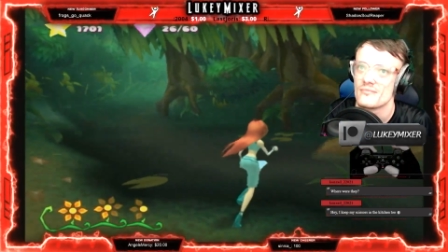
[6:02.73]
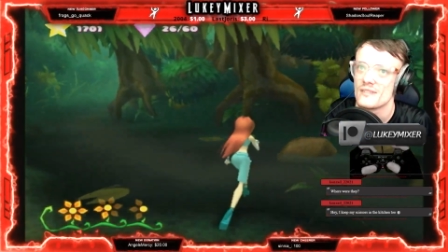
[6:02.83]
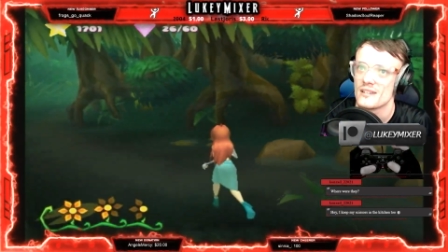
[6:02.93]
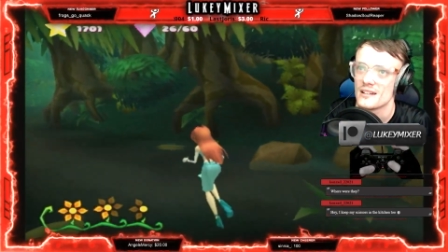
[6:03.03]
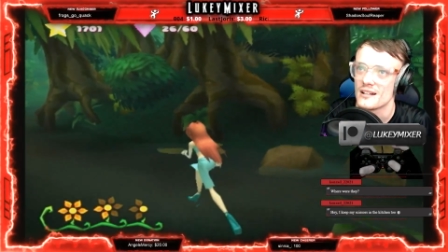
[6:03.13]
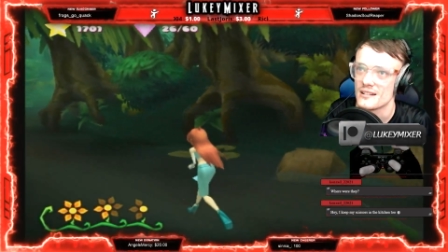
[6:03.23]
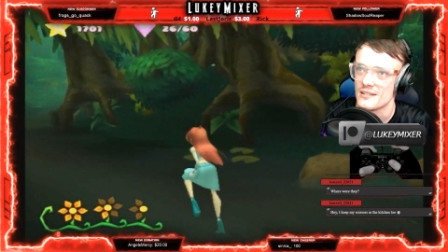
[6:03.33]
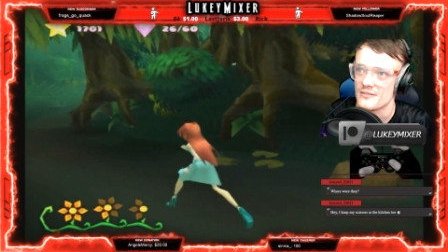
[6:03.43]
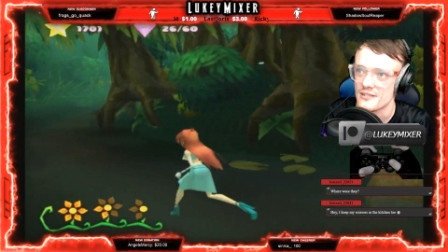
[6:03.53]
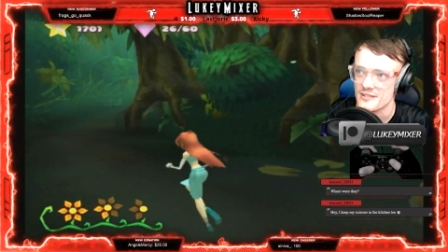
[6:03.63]
Yeah, I don't
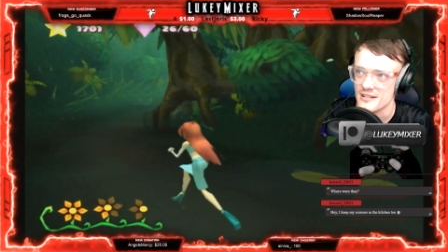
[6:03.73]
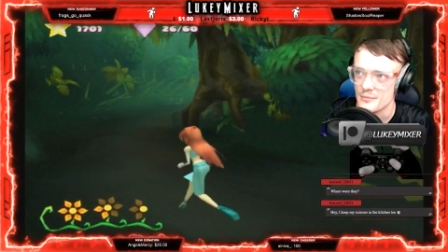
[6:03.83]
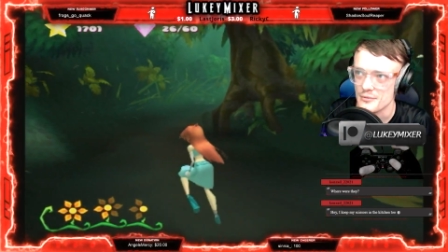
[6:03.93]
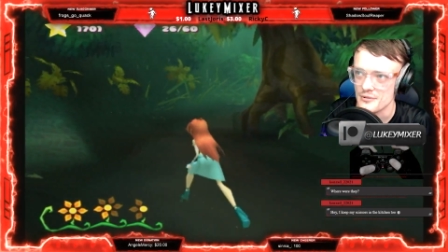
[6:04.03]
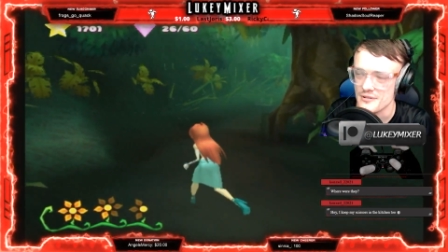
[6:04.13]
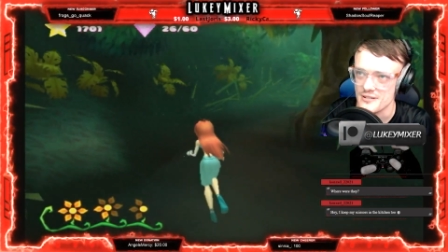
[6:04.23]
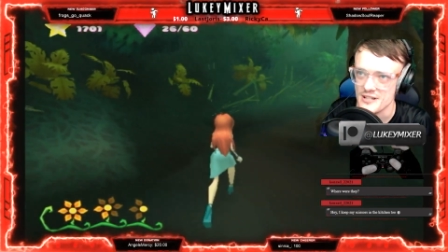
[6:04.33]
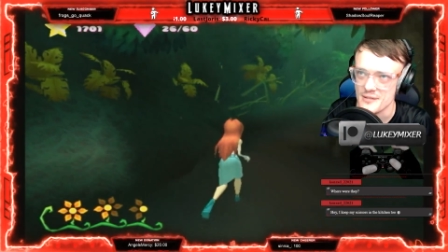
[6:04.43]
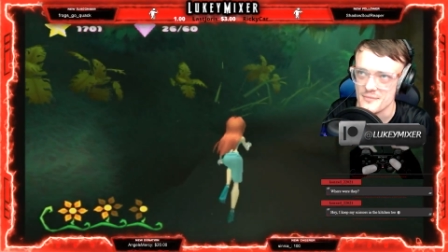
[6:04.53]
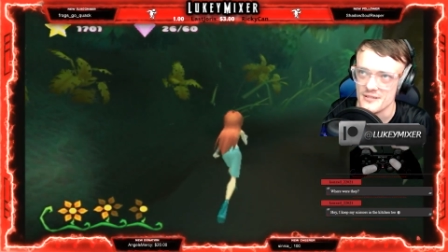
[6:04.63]
think there was any more gems that.